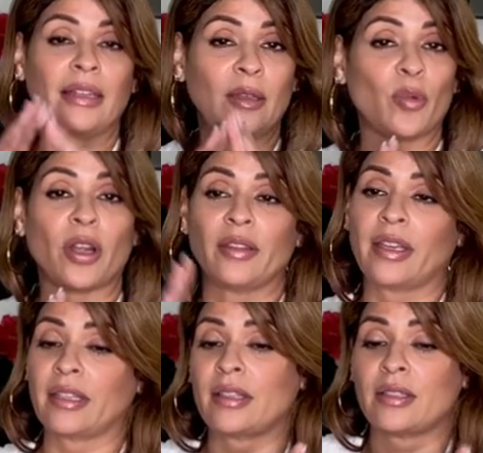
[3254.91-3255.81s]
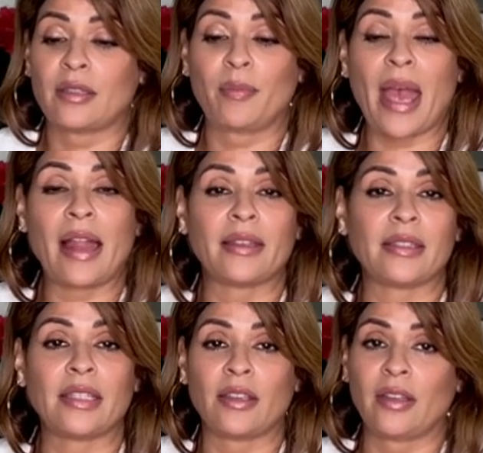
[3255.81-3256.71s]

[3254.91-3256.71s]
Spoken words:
Libra, like there's a balance here.